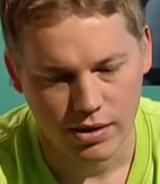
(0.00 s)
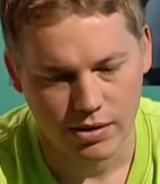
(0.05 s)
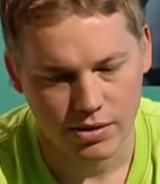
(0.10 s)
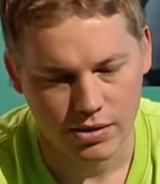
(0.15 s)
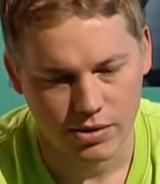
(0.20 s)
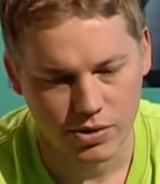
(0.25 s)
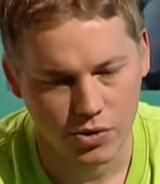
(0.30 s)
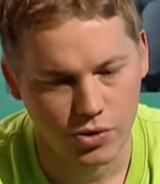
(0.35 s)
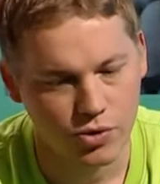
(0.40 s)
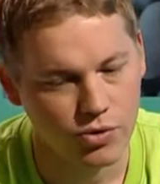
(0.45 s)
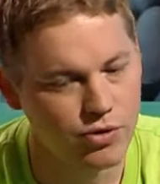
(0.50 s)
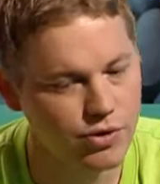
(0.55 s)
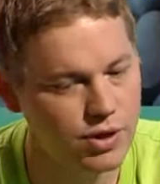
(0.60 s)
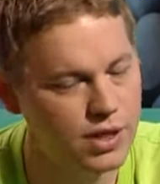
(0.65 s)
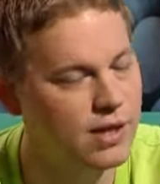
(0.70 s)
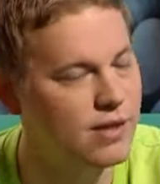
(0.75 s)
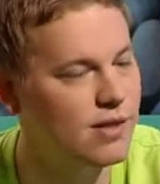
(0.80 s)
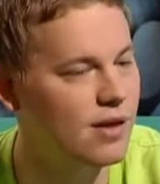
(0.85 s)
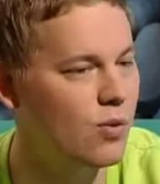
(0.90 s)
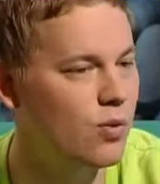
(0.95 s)
Do you
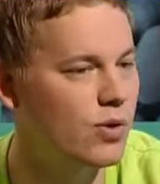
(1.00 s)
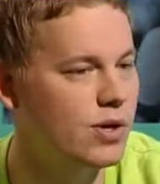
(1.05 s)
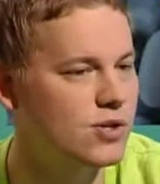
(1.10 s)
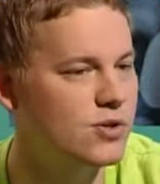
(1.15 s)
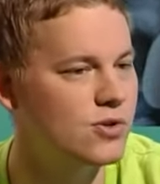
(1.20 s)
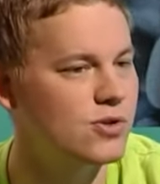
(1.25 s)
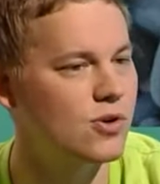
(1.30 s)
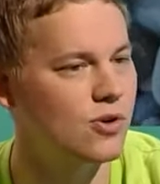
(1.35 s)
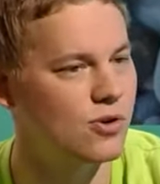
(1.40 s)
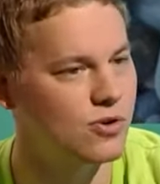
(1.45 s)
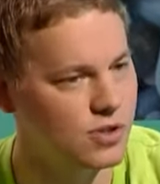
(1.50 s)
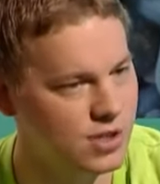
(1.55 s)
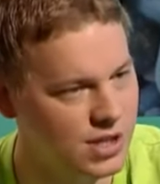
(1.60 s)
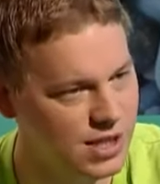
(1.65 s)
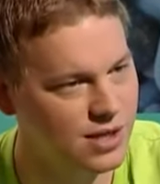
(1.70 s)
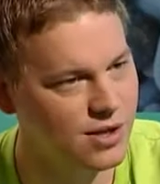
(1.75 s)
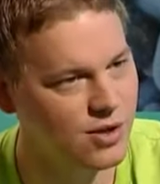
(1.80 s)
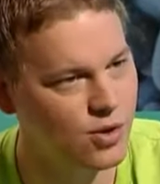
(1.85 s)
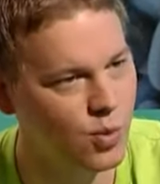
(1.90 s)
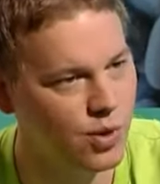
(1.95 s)
think that we should
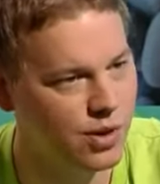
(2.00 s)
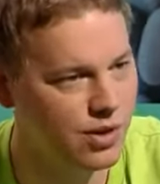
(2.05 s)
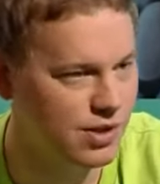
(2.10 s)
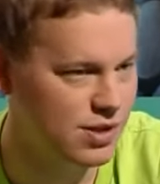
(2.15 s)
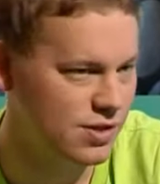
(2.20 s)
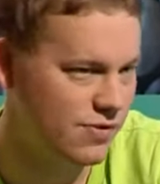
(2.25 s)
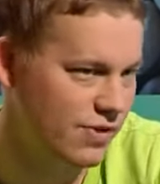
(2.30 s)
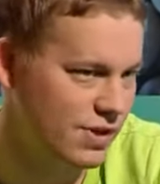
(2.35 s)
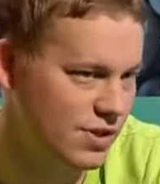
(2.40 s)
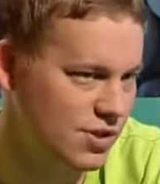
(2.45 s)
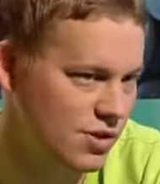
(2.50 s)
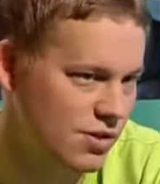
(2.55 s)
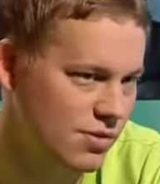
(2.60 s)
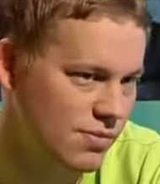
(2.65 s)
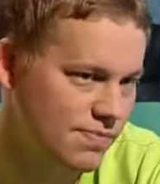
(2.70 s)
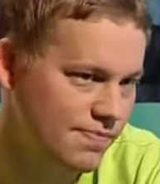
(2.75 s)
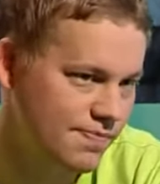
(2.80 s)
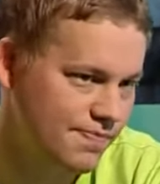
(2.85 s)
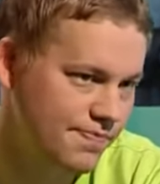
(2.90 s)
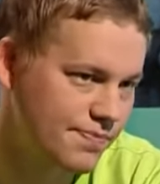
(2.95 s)
continue with this vision?
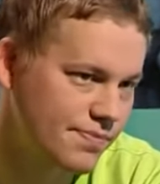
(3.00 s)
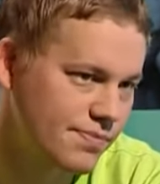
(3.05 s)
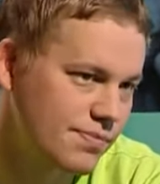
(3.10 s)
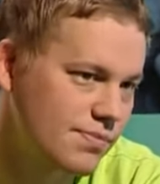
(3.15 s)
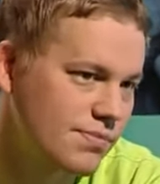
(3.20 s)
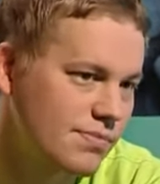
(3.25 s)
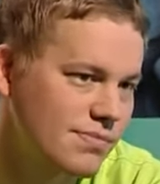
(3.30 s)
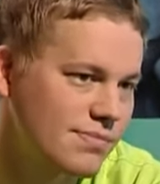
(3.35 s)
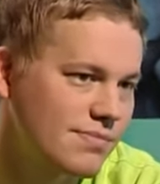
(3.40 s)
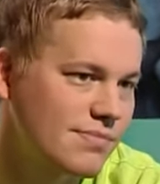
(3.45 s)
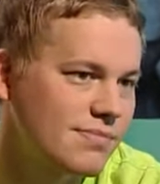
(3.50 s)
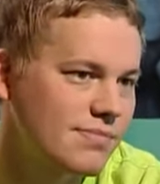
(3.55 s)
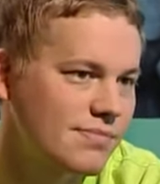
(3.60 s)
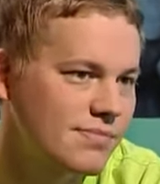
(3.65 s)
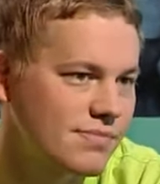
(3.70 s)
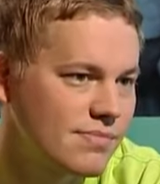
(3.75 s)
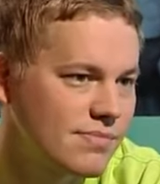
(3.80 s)
I, I